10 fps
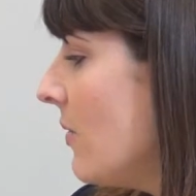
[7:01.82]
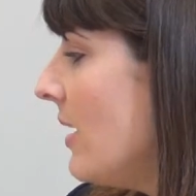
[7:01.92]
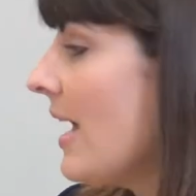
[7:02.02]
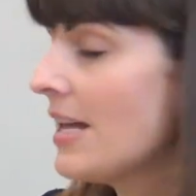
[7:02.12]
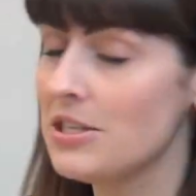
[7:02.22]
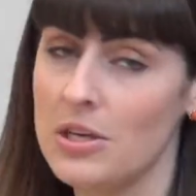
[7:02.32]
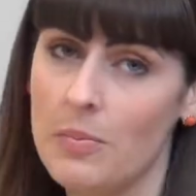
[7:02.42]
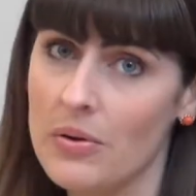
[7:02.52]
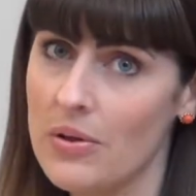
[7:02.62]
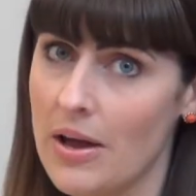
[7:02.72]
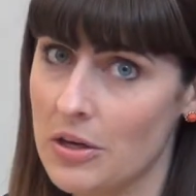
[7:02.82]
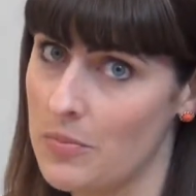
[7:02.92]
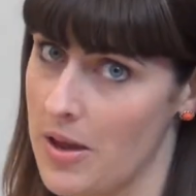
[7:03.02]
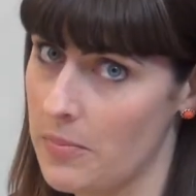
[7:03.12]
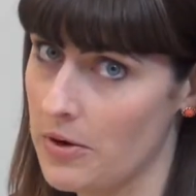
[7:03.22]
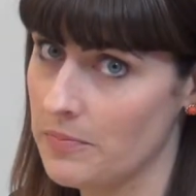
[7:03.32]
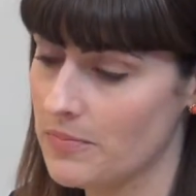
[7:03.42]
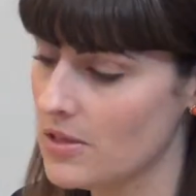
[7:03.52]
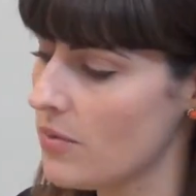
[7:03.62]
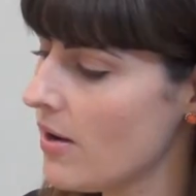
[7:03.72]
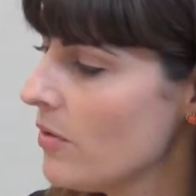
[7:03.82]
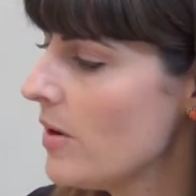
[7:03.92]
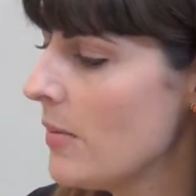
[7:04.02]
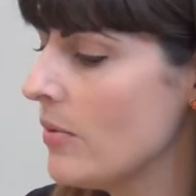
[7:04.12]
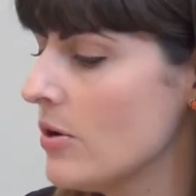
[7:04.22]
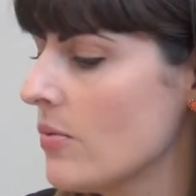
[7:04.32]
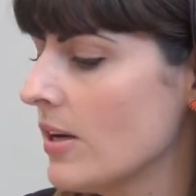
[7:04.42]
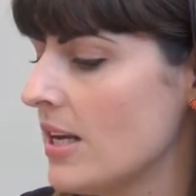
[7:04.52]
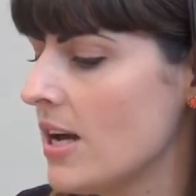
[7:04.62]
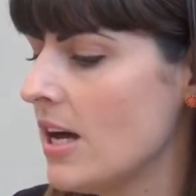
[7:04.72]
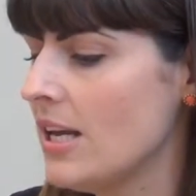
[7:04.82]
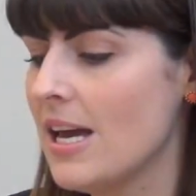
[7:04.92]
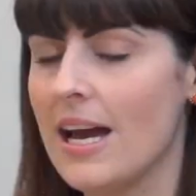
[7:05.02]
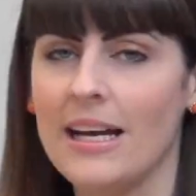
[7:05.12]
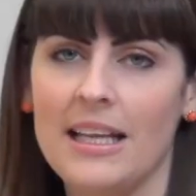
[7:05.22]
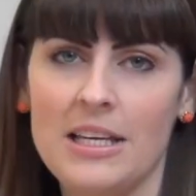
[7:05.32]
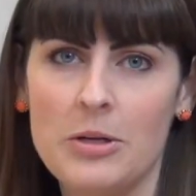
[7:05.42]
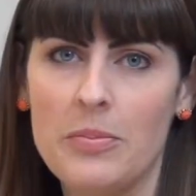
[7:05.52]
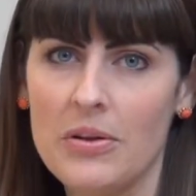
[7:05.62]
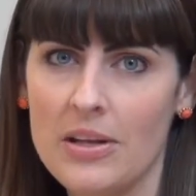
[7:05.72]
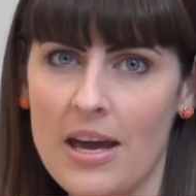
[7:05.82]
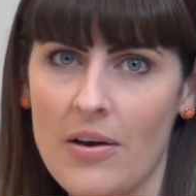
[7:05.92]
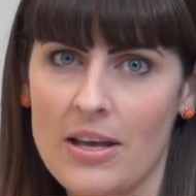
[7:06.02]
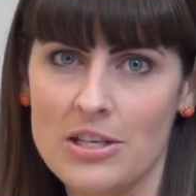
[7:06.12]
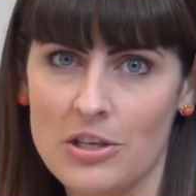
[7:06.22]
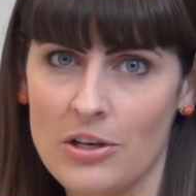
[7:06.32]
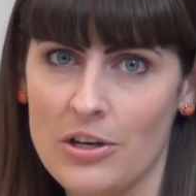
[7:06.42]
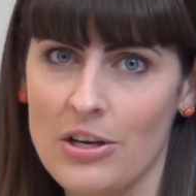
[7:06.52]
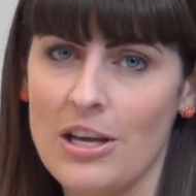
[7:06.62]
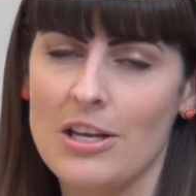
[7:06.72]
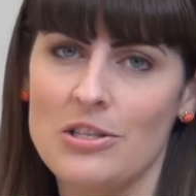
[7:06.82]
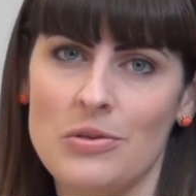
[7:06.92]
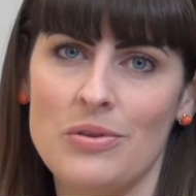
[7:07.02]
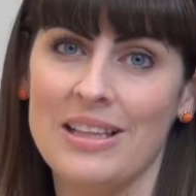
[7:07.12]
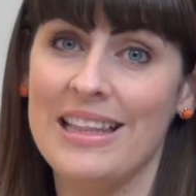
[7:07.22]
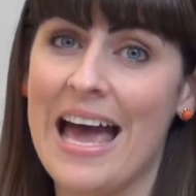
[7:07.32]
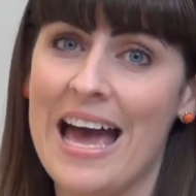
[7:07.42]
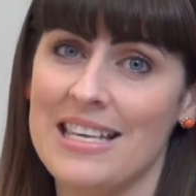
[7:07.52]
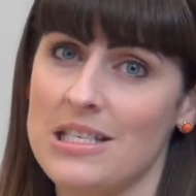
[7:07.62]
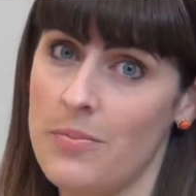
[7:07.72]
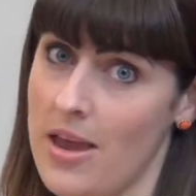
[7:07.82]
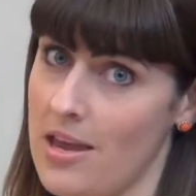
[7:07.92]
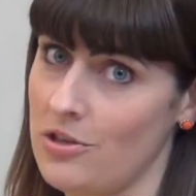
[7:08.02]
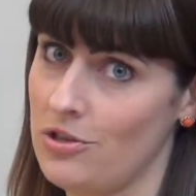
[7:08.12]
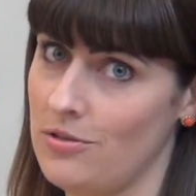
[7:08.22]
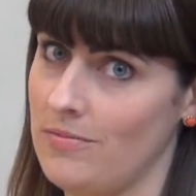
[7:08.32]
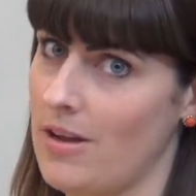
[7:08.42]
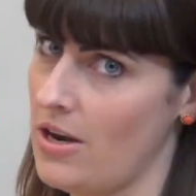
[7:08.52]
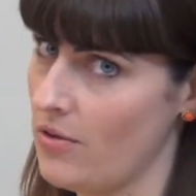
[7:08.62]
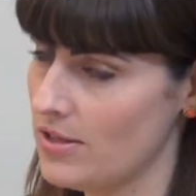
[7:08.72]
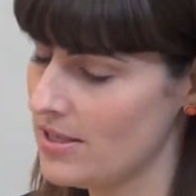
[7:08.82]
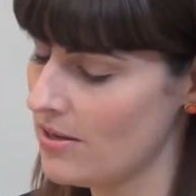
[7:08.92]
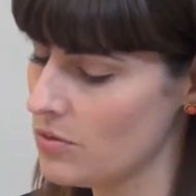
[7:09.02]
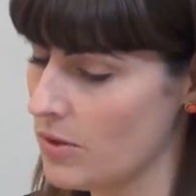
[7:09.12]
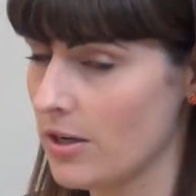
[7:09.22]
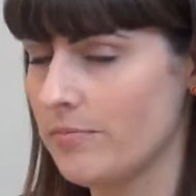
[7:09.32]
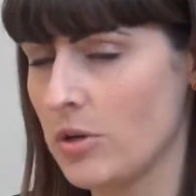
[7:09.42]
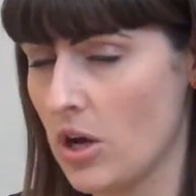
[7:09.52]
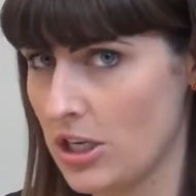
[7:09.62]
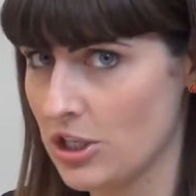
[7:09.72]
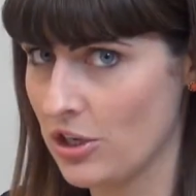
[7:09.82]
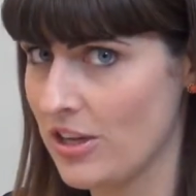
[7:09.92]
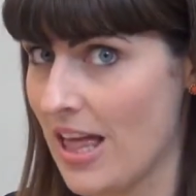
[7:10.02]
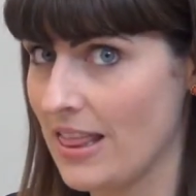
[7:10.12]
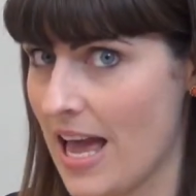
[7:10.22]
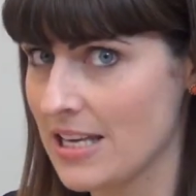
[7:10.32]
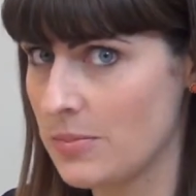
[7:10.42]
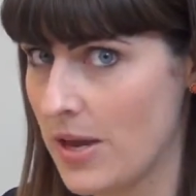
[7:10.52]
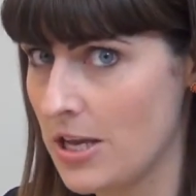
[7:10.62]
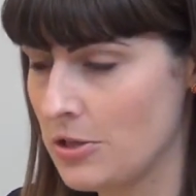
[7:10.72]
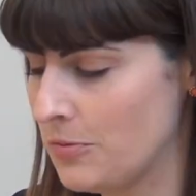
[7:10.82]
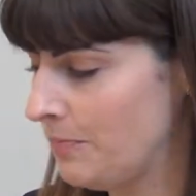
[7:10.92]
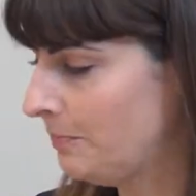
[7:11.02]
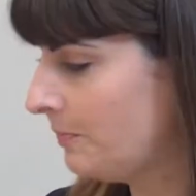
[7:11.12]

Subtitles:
going to ask you to pull out your paper. So whatever paper you're working on, I'd like you to pull it out and turn to the last page. I know this sounds weird. Go ahead and turn to that last page.